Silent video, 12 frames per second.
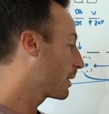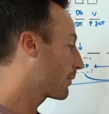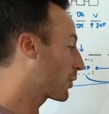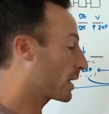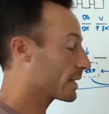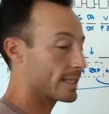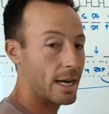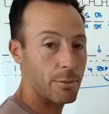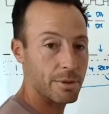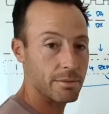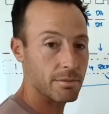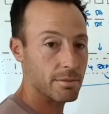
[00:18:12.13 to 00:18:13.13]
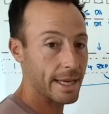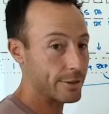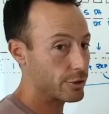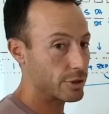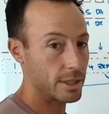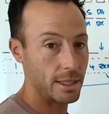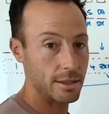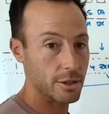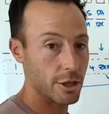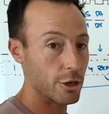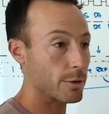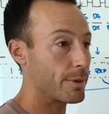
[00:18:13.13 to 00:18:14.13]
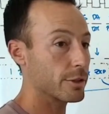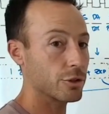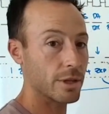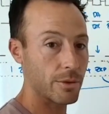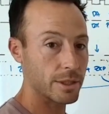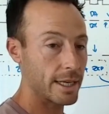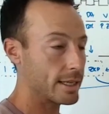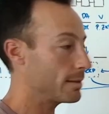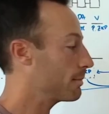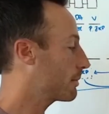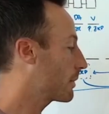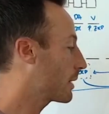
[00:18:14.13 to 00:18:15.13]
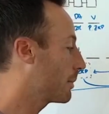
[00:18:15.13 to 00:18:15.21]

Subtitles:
For us at Alpen, that's just the security posture that we're taking.